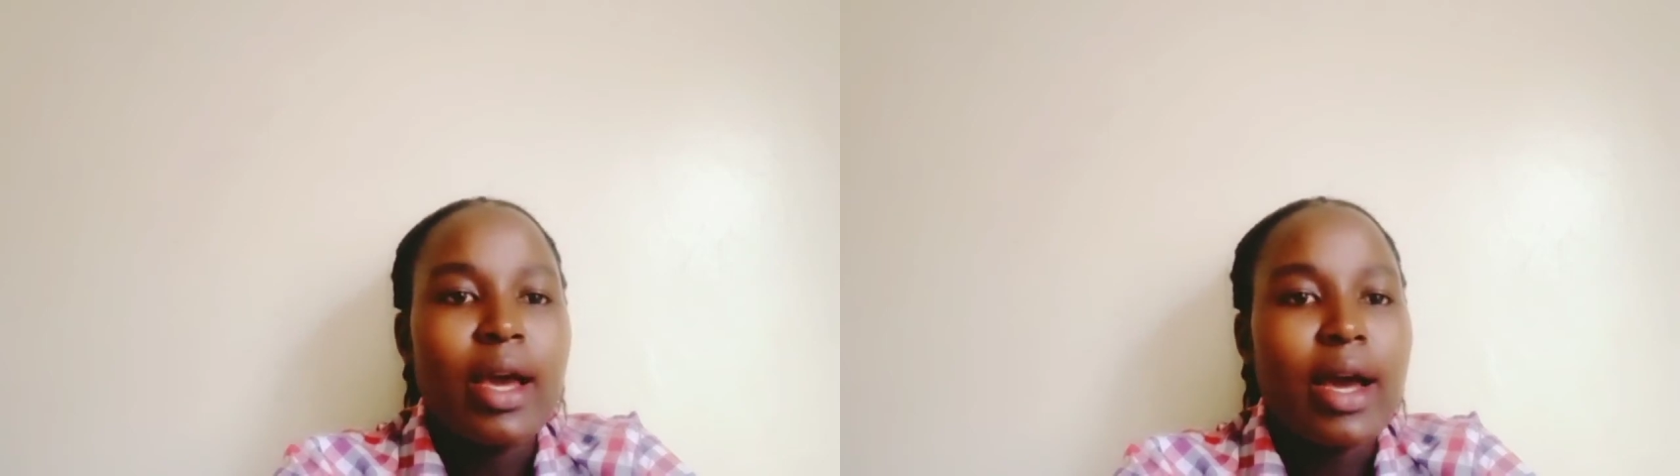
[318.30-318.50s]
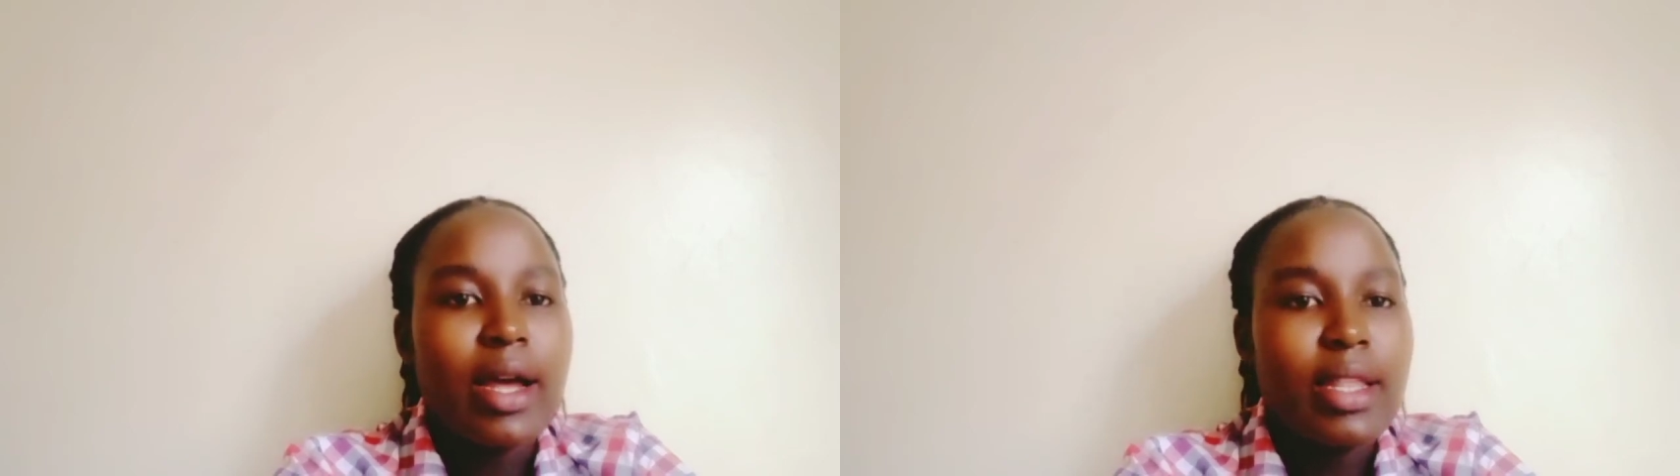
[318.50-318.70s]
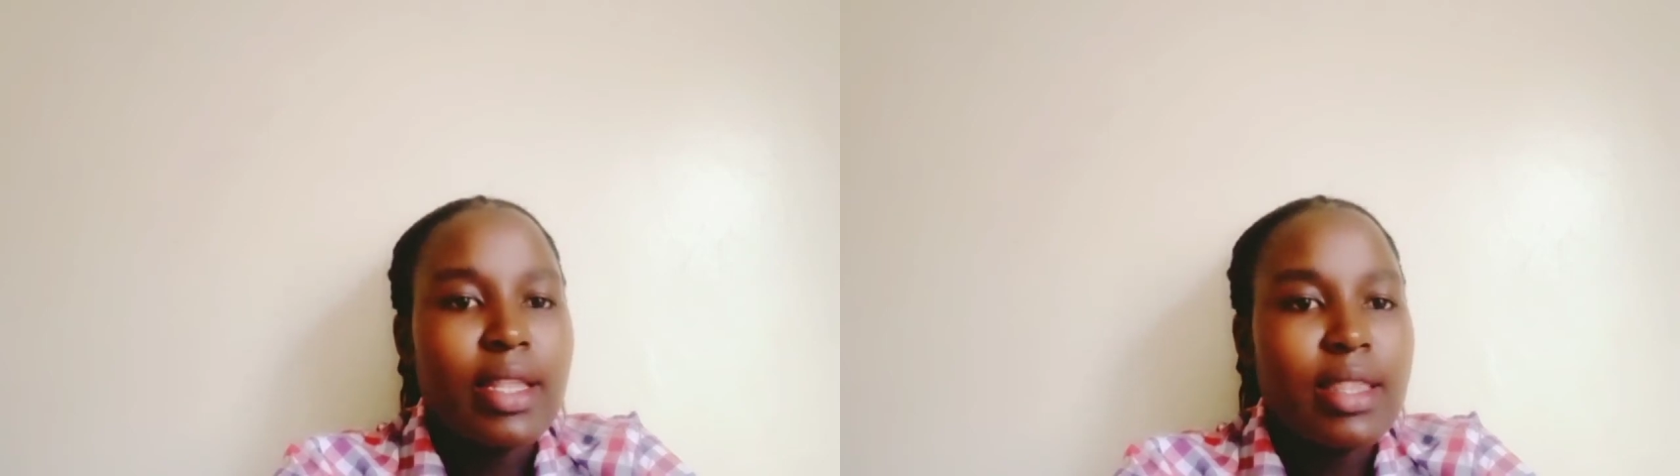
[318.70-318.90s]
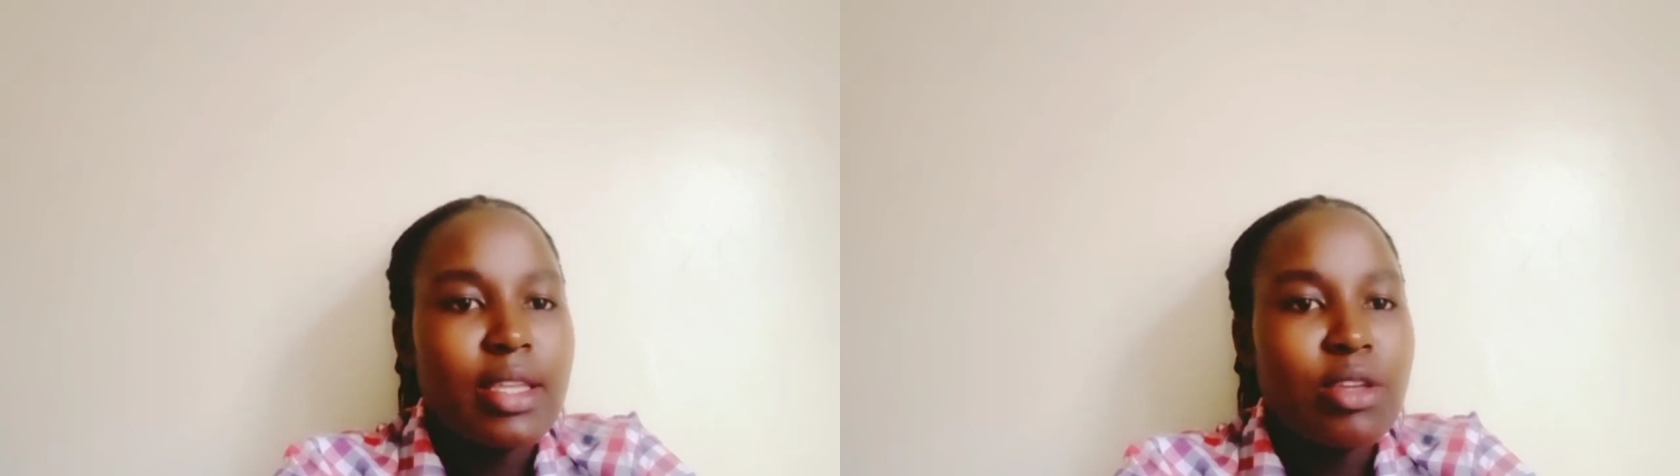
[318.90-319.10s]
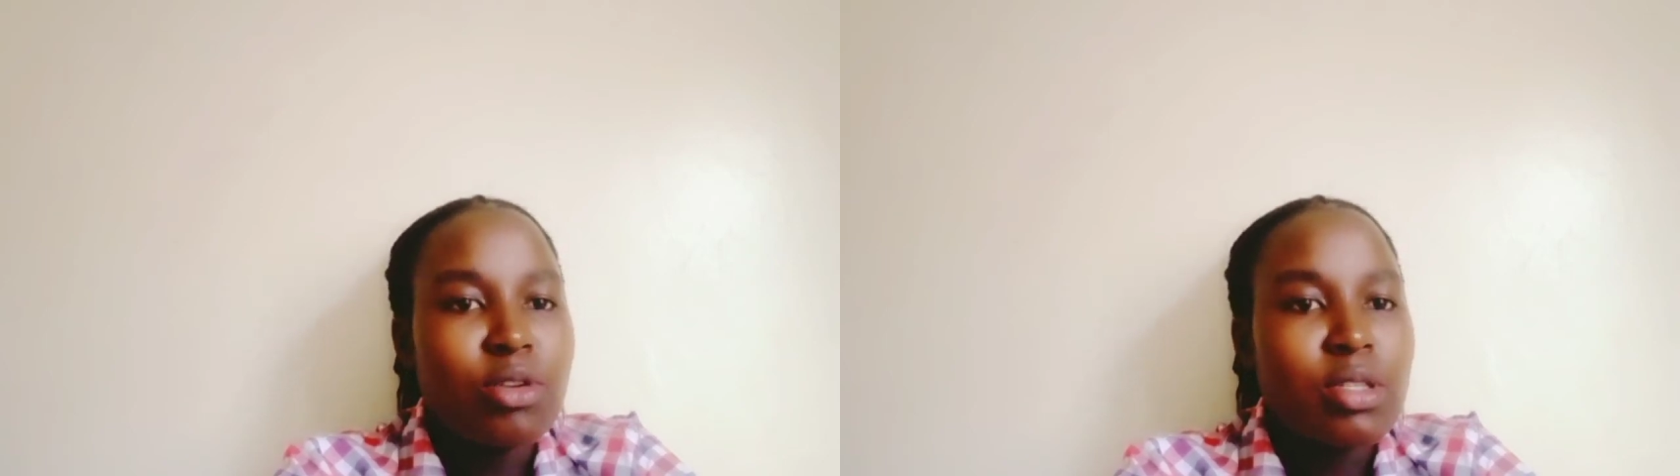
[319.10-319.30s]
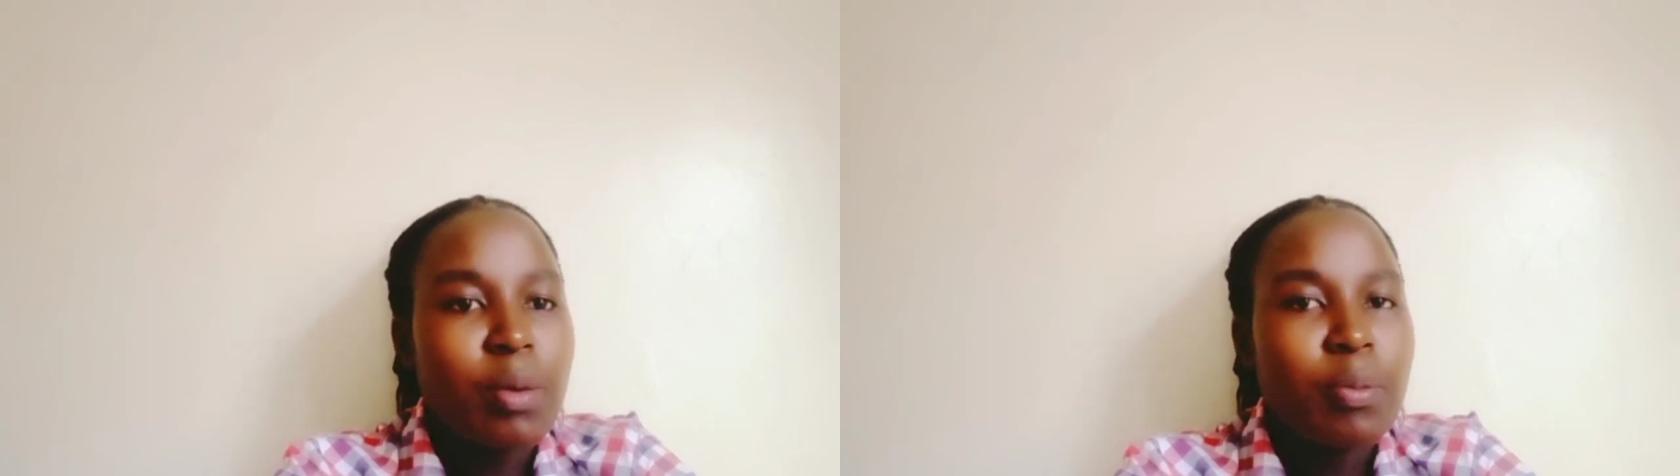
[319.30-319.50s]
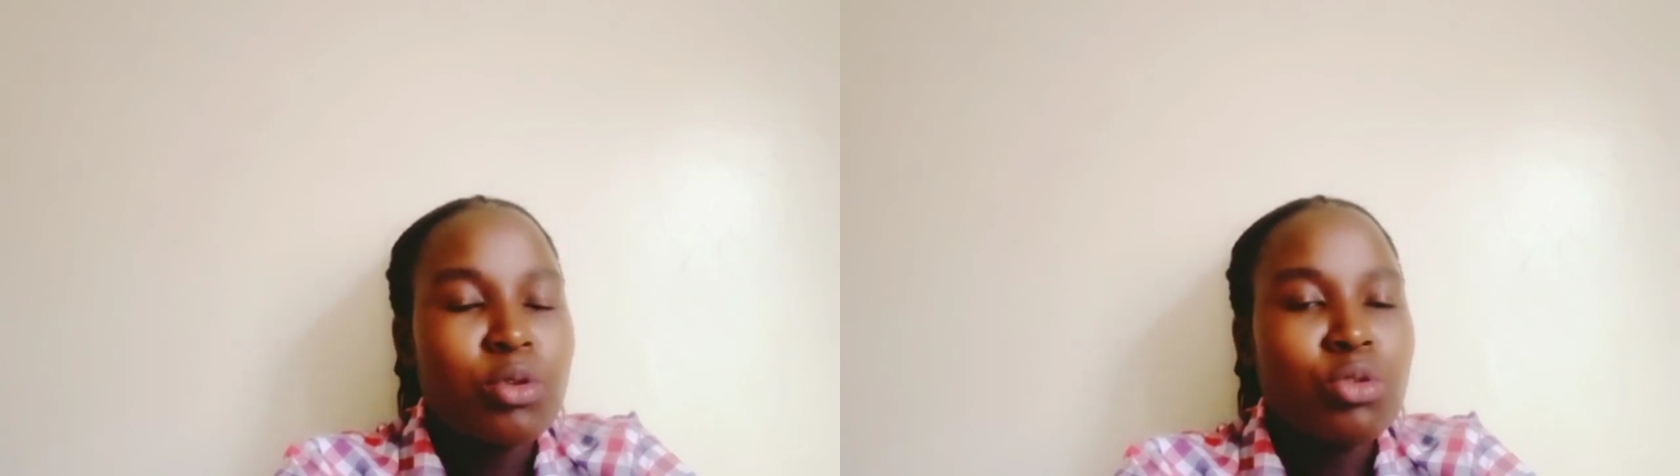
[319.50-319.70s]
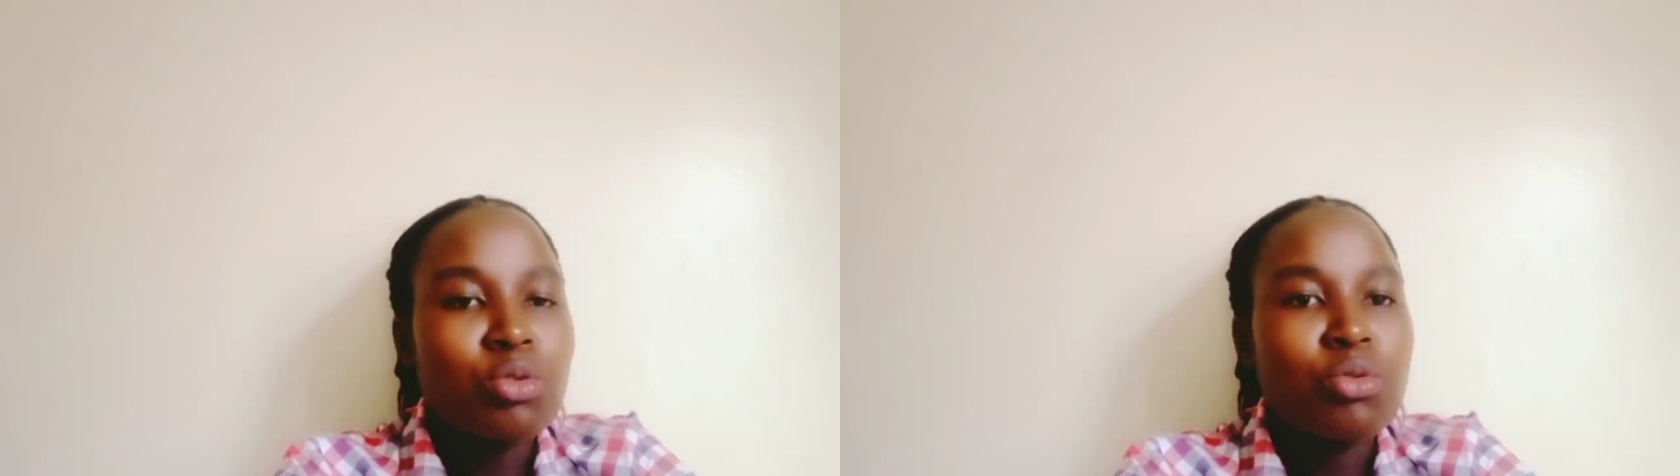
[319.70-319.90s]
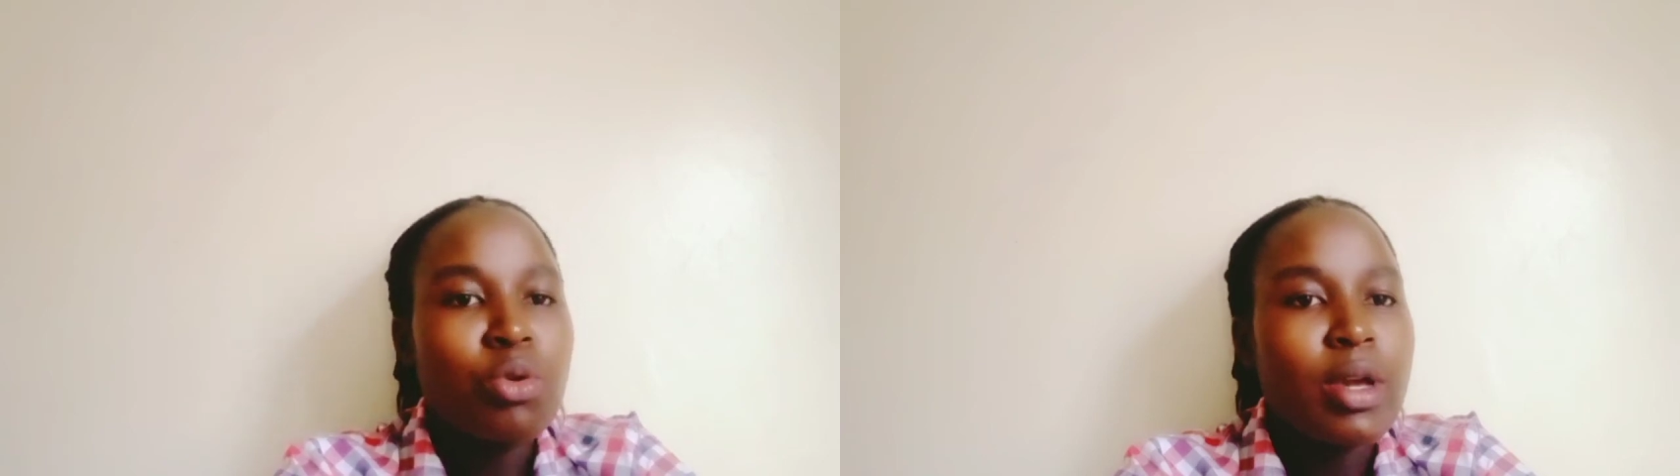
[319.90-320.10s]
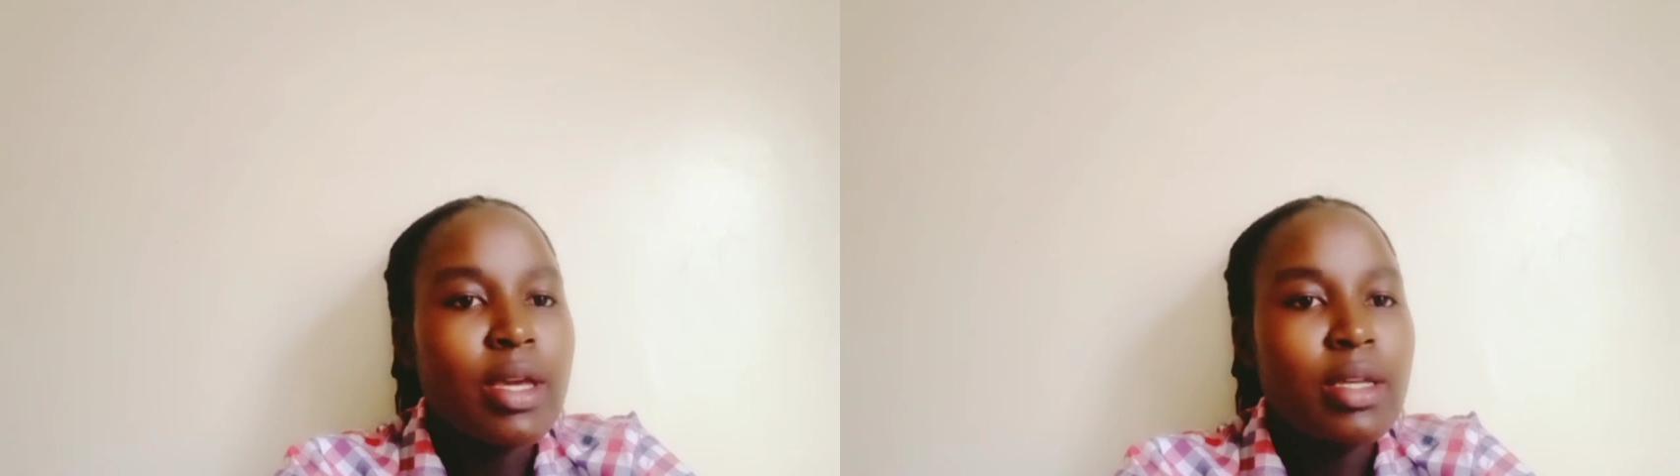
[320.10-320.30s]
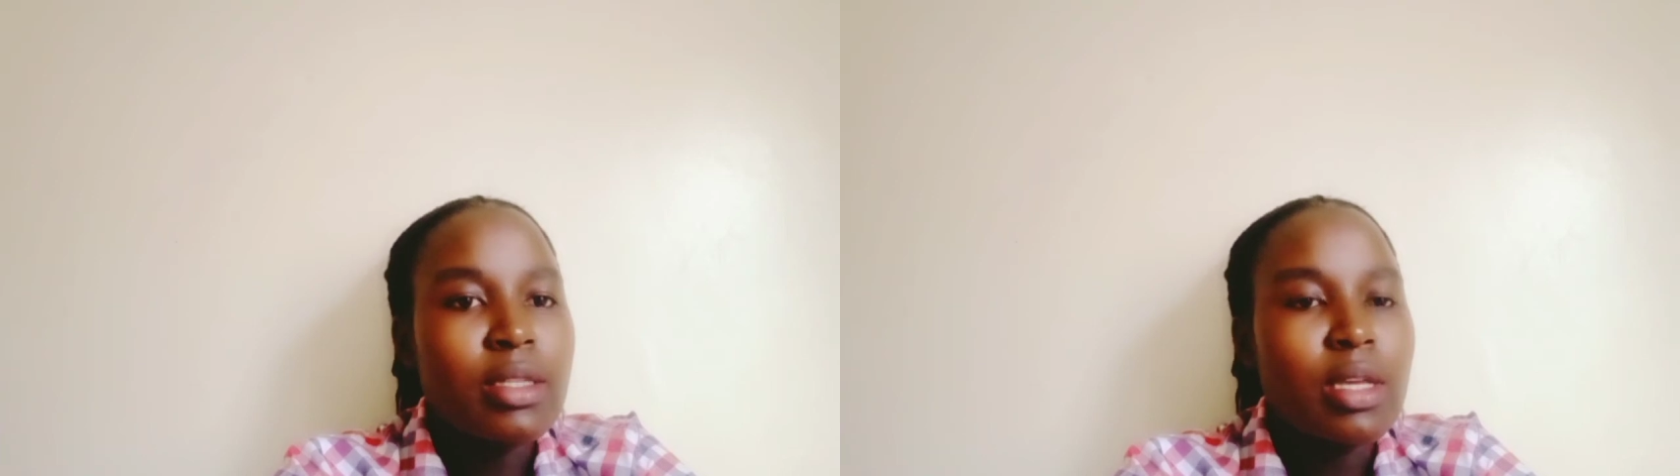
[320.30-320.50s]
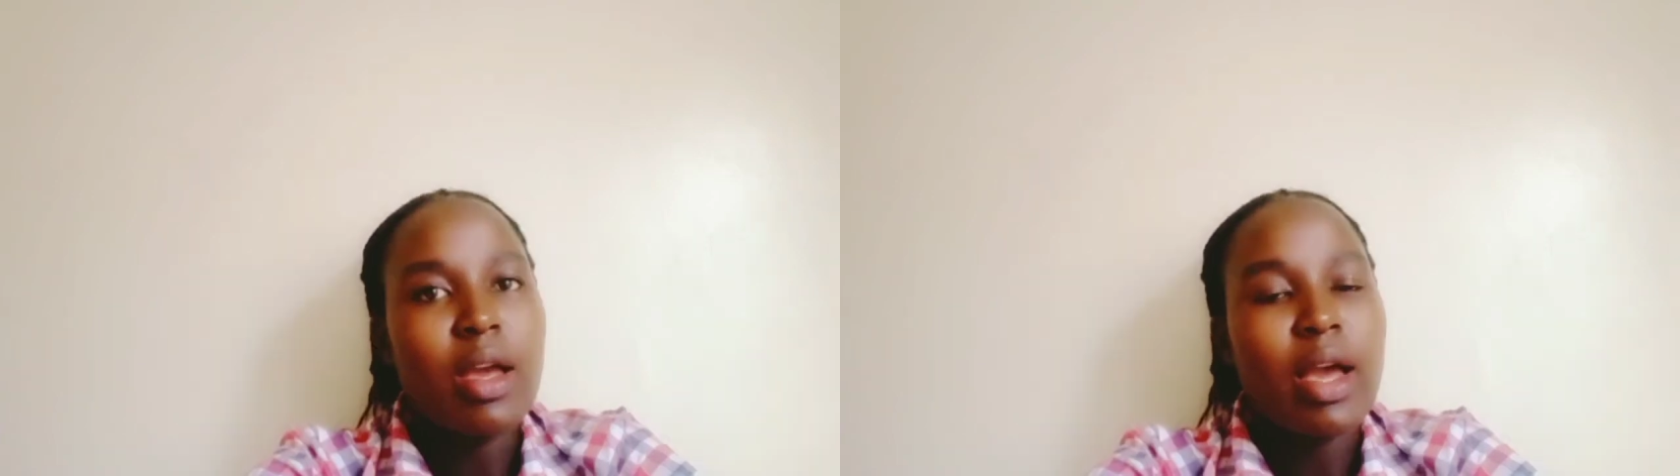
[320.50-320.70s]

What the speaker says: Another thing you're supposed to do is